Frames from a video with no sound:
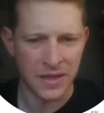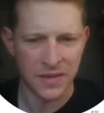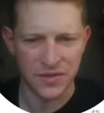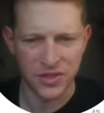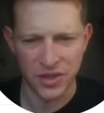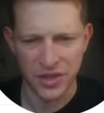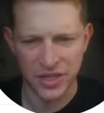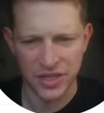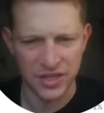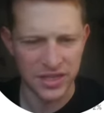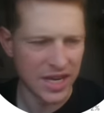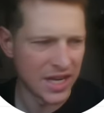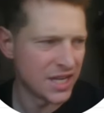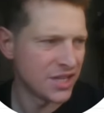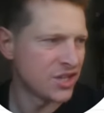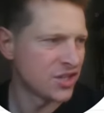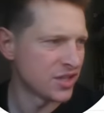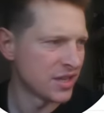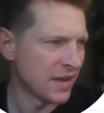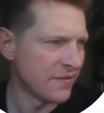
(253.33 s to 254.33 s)
So this is
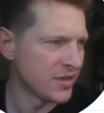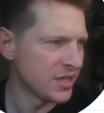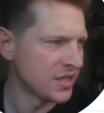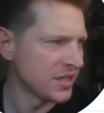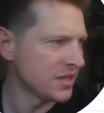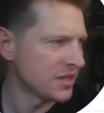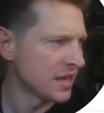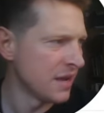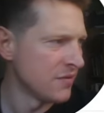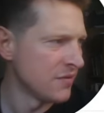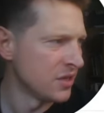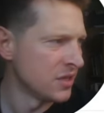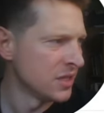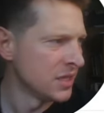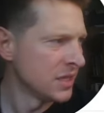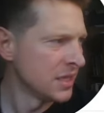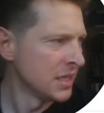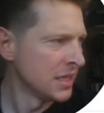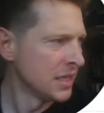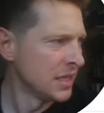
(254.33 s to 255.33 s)
age 77.
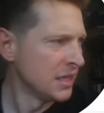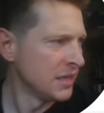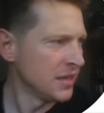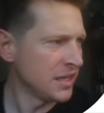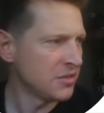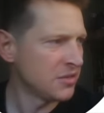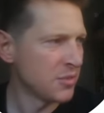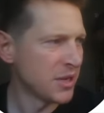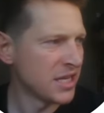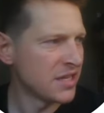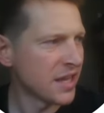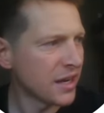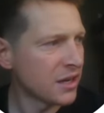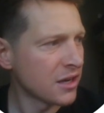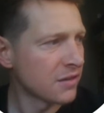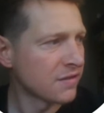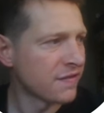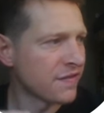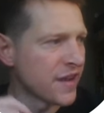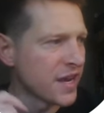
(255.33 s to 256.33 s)
This means they
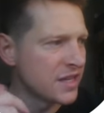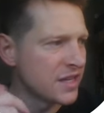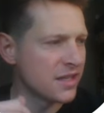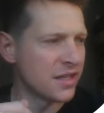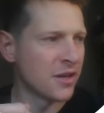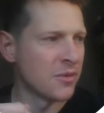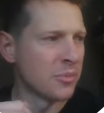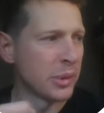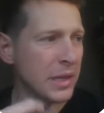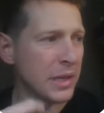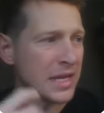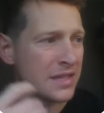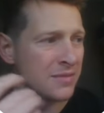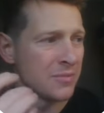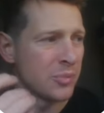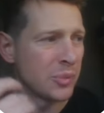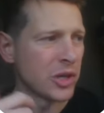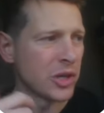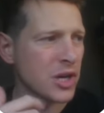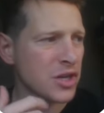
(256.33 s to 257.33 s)
could face the
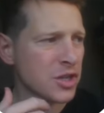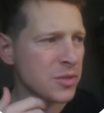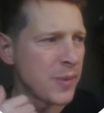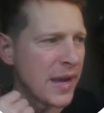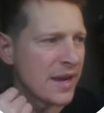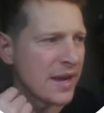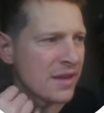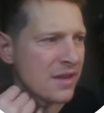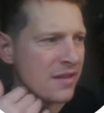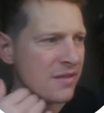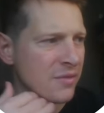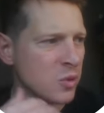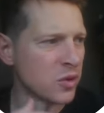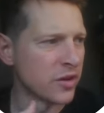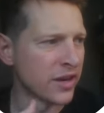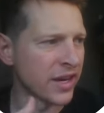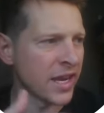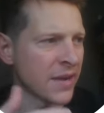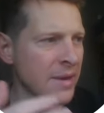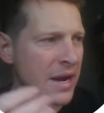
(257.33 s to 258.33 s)
unpleasant prospect of
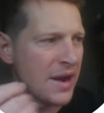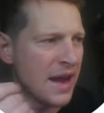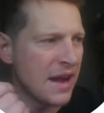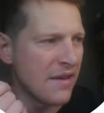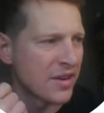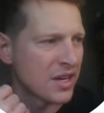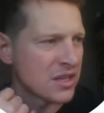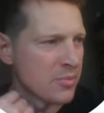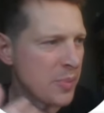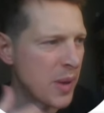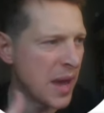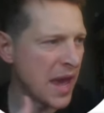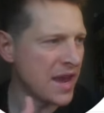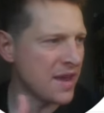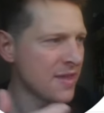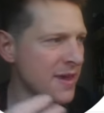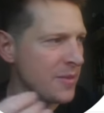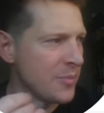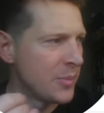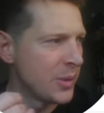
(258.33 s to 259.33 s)
worrying about having to pay
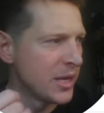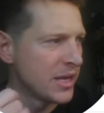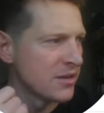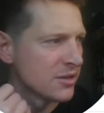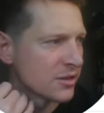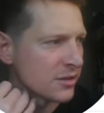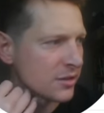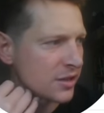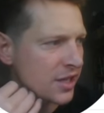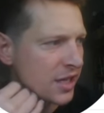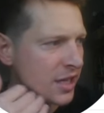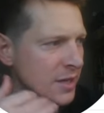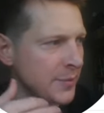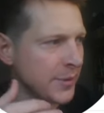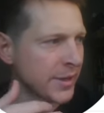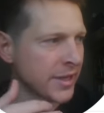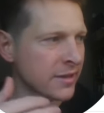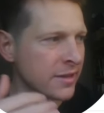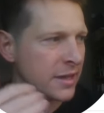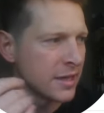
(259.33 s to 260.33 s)
their bills or
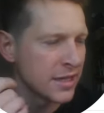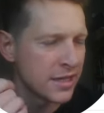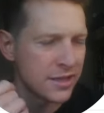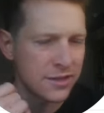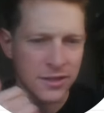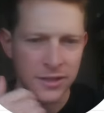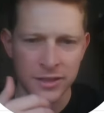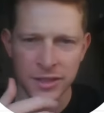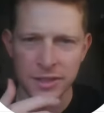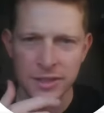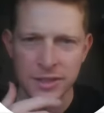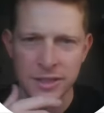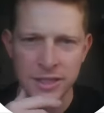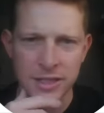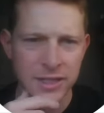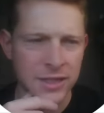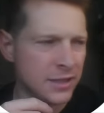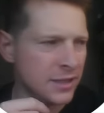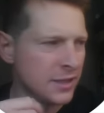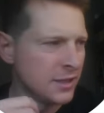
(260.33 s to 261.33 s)
keeping the lights on in
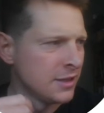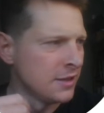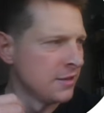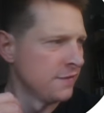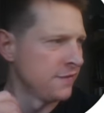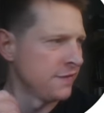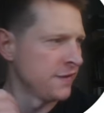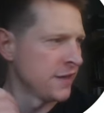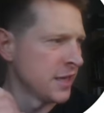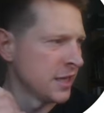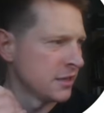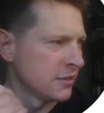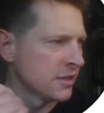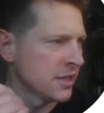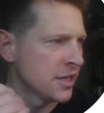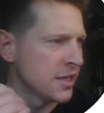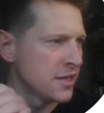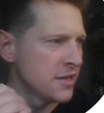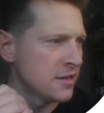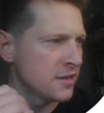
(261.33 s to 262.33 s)
their final
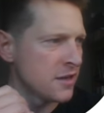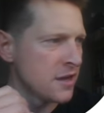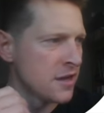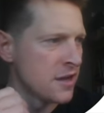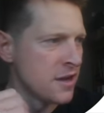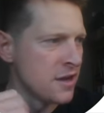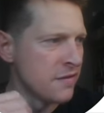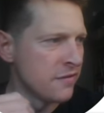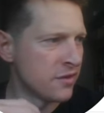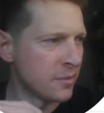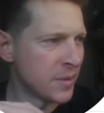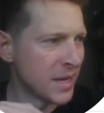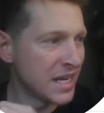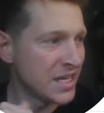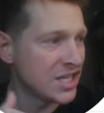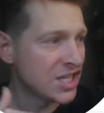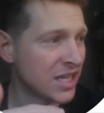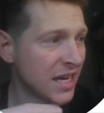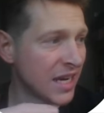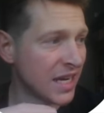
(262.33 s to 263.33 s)
years. From age
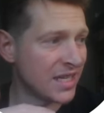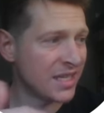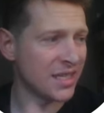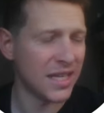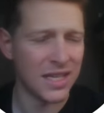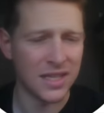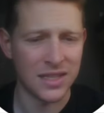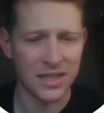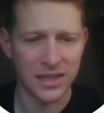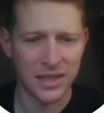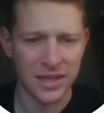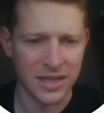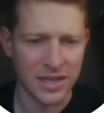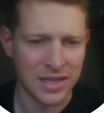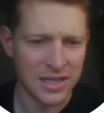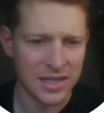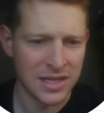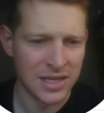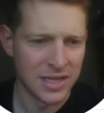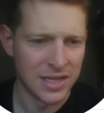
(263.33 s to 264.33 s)
60 to
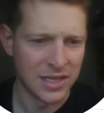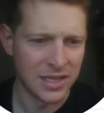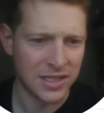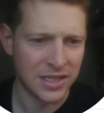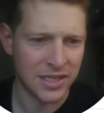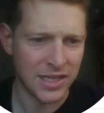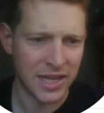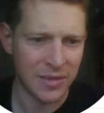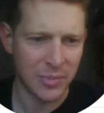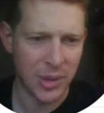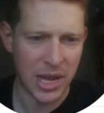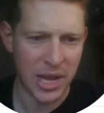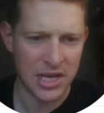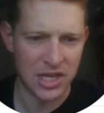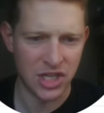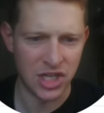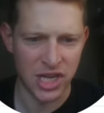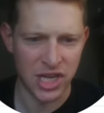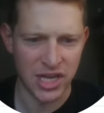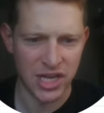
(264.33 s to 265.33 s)
their state
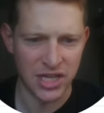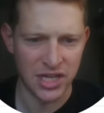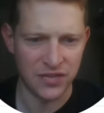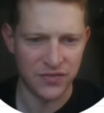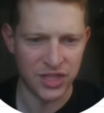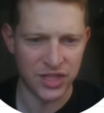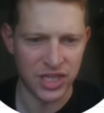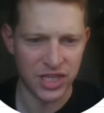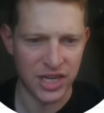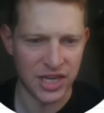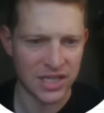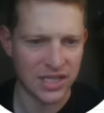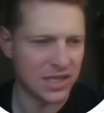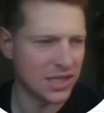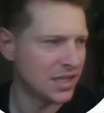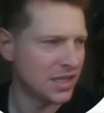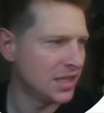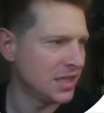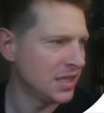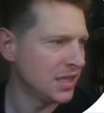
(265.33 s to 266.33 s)
pension age of
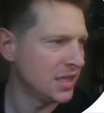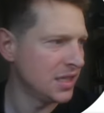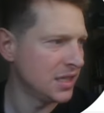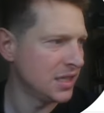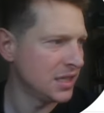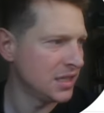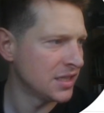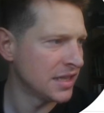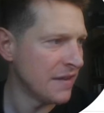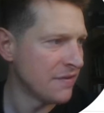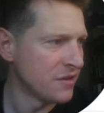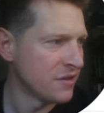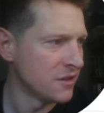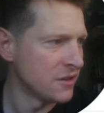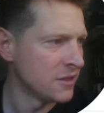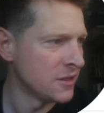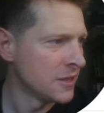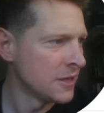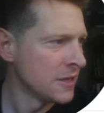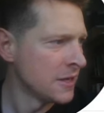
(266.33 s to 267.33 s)

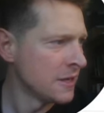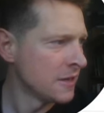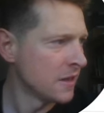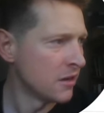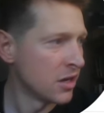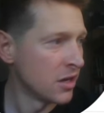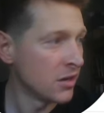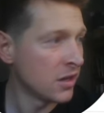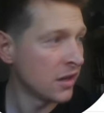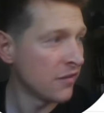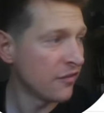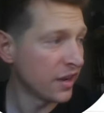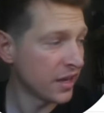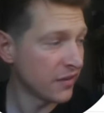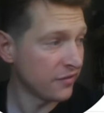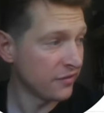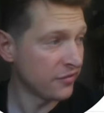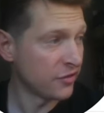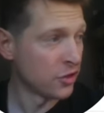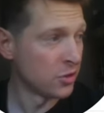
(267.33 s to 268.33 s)
67, their only
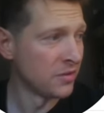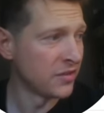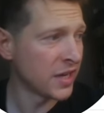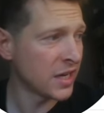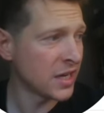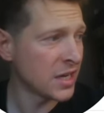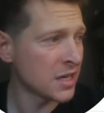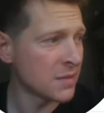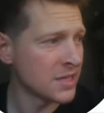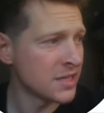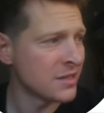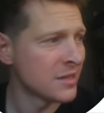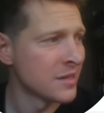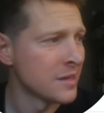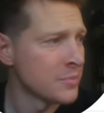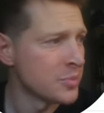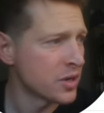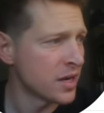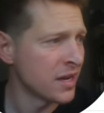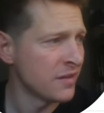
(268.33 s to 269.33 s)
form of income is their
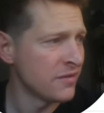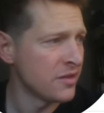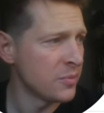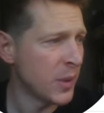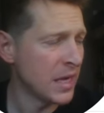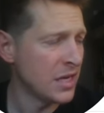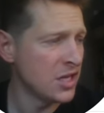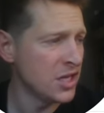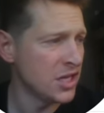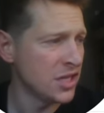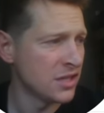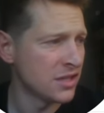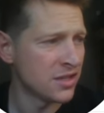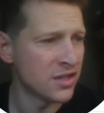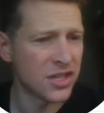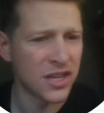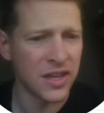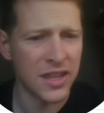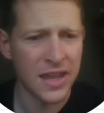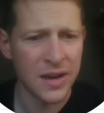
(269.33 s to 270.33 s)
private pensions. And
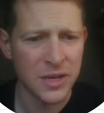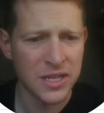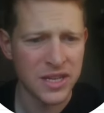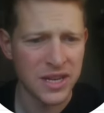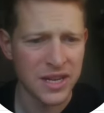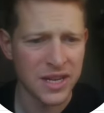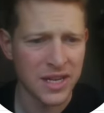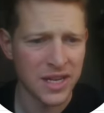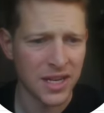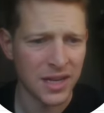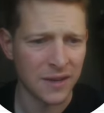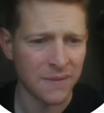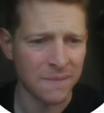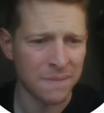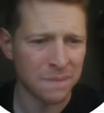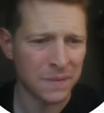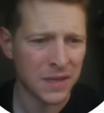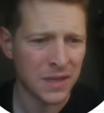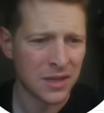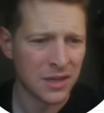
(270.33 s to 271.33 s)
so they were taking,
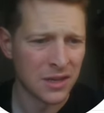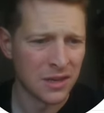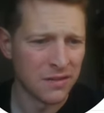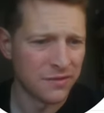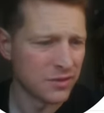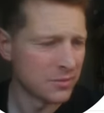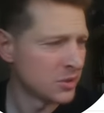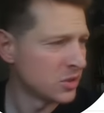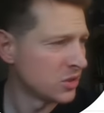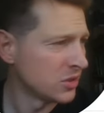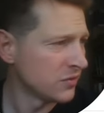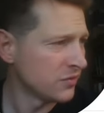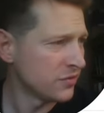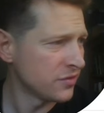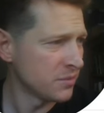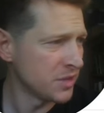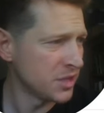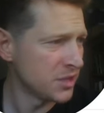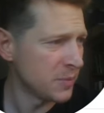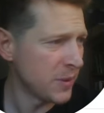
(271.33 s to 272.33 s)

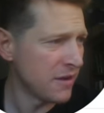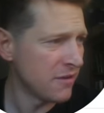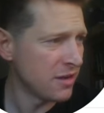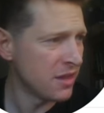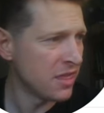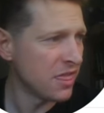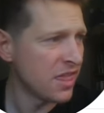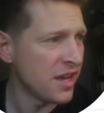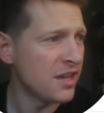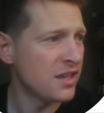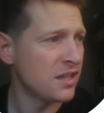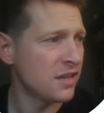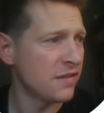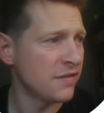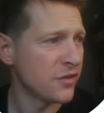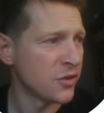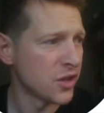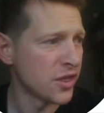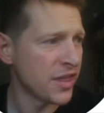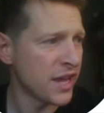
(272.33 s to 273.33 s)
from this period,
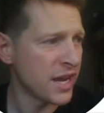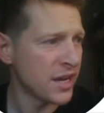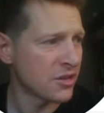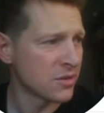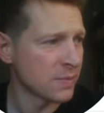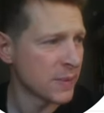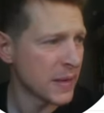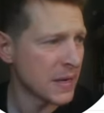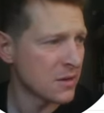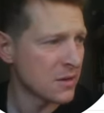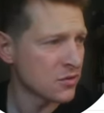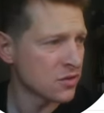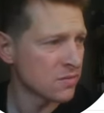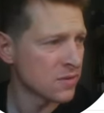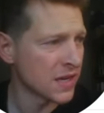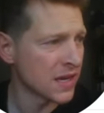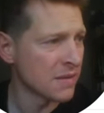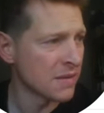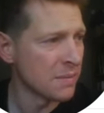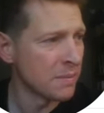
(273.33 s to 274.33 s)
£34,000 from
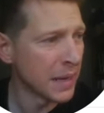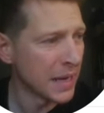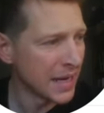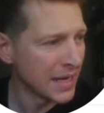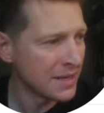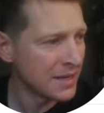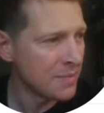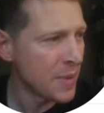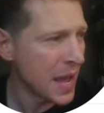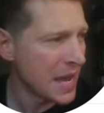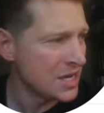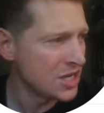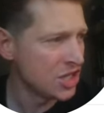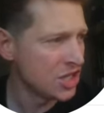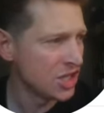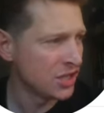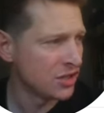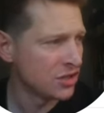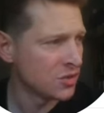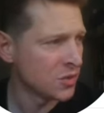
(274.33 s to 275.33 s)
the combined
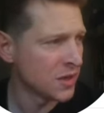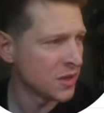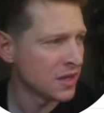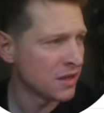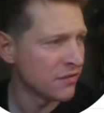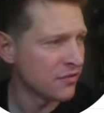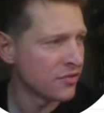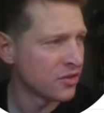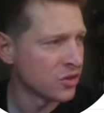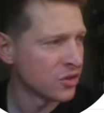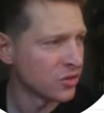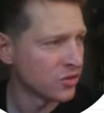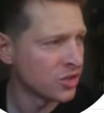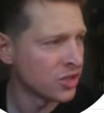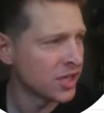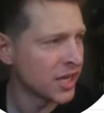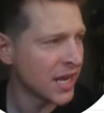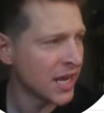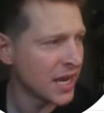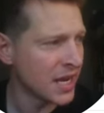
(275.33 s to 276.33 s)
pensions worth
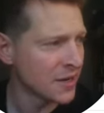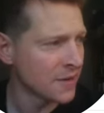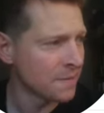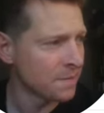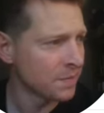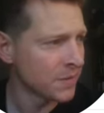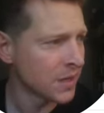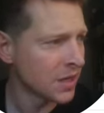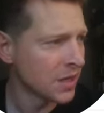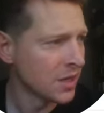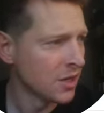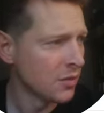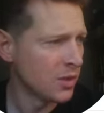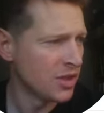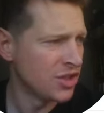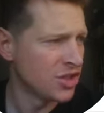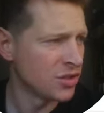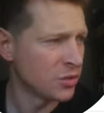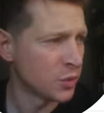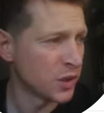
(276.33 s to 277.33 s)
£400K, which is